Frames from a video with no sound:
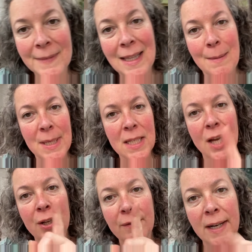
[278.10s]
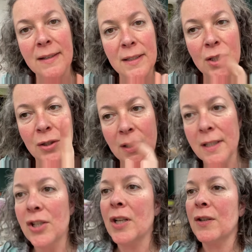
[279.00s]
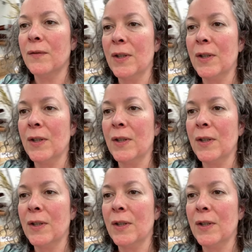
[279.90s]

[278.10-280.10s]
Let me turn you around and you can judge for